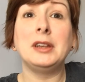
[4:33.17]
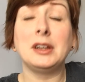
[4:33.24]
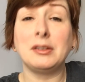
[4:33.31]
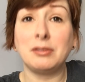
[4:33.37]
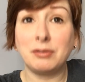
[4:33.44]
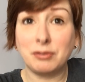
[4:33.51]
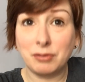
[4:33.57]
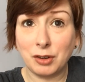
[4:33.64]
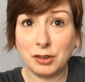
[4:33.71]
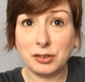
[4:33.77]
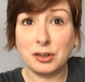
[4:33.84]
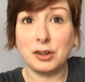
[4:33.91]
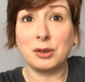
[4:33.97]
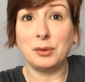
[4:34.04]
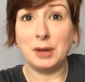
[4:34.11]
But the
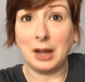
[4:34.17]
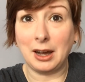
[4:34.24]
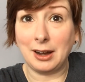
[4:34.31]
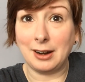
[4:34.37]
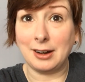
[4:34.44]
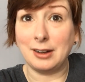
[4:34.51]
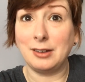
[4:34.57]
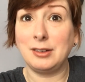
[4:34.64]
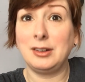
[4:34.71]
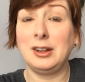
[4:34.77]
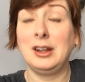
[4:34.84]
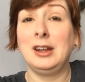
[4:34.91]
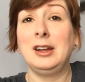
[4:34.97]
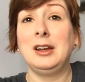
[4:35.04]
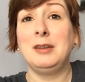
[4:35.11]
first girl we hired
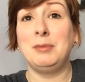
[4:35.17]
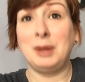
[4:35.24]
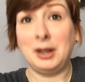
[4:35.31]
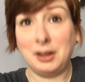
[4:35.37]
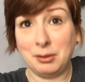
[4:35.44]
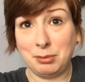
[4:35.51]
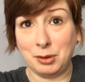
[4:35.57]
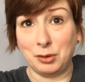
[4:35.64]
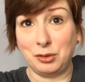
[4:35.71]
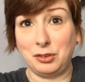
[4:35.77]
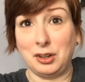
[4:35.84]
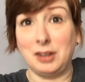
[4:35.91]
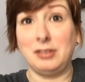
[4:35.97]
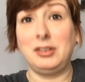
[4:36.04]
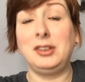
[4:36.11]
picked up
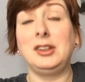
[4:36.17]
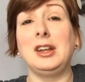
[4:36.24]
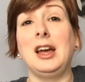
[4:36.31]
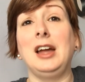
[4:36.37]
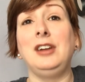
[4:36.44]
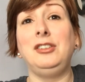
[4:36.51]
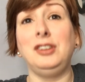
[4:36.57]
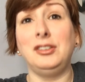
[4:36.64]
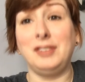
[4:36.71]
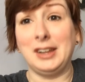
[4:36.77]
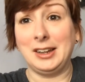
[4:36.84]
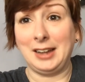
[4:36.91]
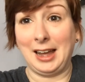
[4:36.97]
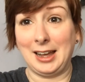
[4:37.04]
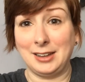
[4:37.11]
those shifts, and
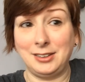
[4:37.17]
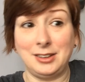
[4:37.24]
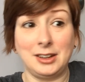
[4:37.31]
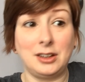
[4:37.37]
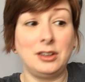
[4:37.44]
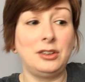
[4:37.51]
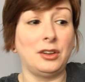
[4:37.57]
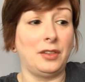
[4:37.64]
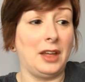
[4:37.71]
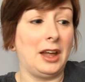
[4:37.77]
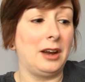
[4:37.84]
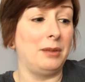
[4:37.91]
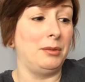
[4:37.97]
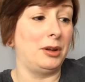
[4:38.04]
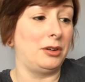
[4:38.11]
she's fantastic.
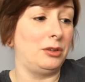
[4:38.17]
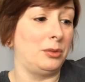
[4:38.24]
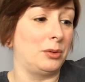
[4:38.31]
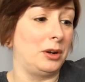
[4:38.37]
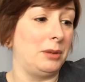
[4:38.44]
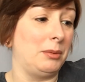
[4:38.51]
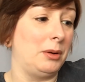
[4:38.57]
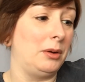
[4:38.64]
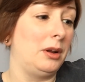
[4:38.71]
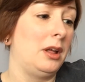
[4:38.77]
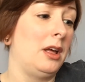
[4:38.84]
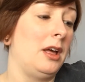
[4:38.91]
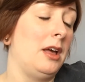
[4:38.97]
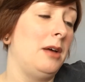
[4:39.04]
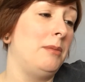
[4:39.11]
So that I'm not too worried
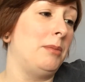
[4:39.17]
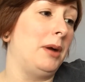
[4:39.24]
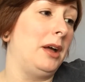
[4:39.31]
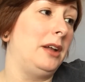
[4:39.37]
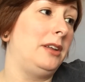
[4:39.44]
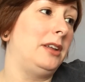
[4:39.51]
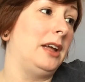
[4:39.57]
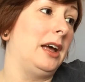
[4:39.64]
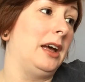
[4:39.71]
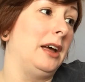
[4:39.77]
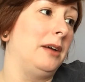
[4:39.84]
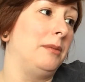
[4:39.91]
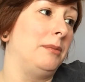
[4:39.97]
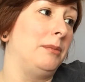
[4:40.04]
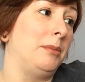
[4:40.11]
about. But
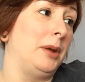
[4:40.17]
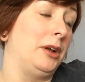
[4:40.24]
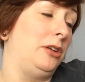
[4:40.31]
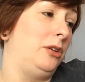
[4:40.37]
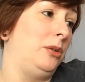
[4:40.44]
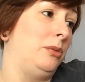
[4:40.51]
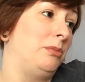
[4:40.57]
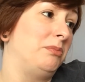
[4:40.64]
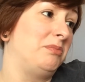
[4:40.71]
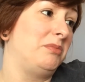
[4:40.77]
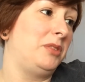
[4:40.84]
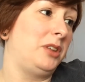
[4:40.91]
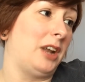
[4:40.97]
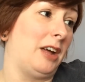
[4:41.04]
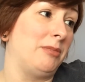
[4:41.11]
um, my two
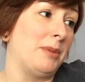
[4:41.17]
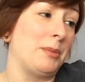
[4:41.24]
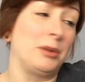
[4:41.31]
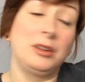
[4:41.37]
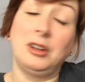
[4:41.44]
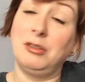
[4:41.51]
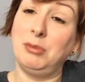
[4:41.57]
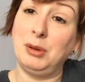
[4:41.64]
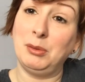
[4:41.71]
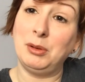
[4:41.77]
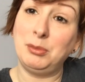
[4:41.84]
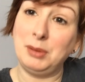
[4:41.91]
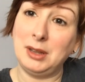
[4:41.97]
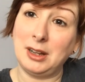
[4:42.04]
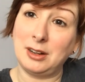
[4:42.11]
staff members that have
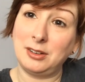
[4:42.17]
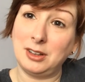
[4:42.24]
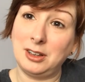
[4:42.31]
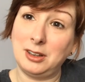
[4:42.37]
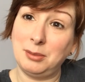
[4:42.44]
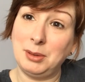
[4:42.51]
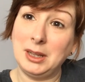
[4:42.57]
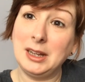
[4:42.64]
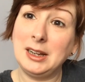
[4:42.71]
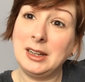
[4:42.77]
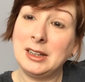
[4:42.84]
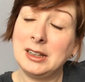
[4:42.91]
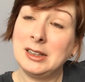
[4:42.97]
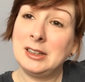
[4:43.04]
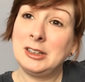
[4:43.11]
been with me there since the
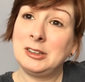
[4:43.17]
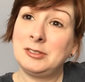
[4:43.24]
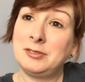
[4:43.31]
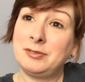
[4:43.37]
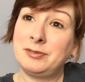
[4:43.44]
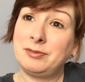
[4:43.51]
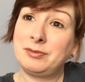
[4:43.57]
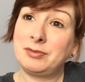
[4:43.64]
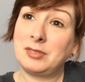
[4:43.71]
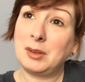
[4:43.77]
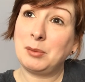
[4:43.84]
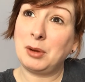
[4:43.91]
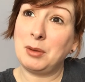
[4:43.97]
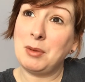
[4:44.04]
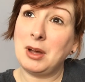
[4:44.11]
beginning
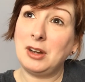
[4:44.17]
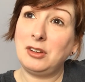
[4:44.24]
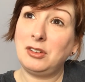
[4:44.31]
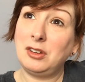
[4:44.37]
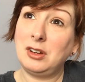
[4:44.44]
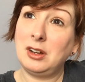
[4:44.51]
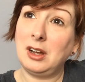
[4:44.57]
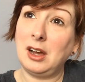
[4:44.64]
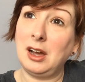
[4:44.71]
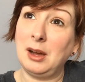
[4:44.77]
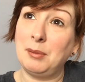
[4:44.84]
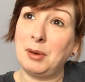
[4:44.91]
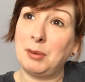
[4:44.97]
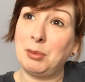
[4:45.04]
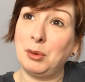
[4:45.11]
pretty much
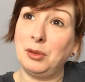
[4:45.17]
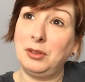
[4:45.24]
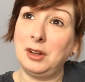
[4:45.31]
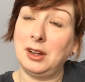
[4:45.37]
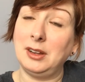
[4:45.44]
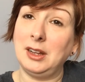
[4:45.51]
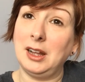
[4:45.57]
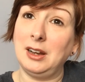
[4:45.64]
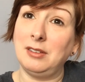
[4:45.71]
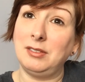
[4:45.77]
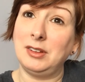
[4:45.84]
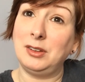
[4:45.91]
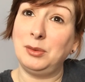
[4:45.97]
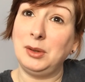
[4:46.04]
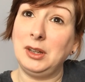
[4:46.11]
um, are both done the
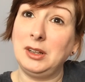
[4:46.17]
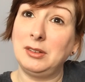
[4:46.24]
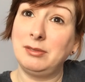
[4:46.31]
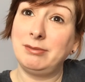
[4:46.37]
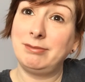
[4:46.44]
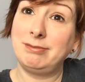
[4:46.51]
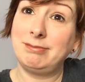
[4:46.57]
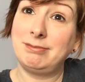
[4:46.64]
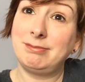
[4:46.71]
end of this week.